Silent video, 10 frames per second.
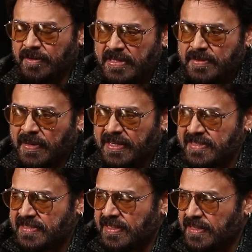the best part
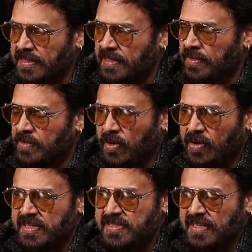is
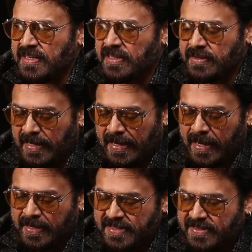audience
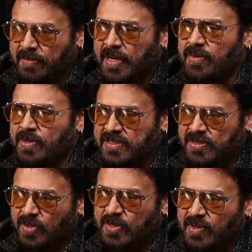anni cinemalu vachi
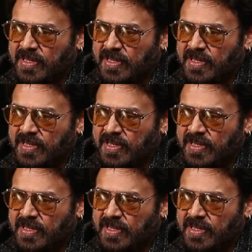chotam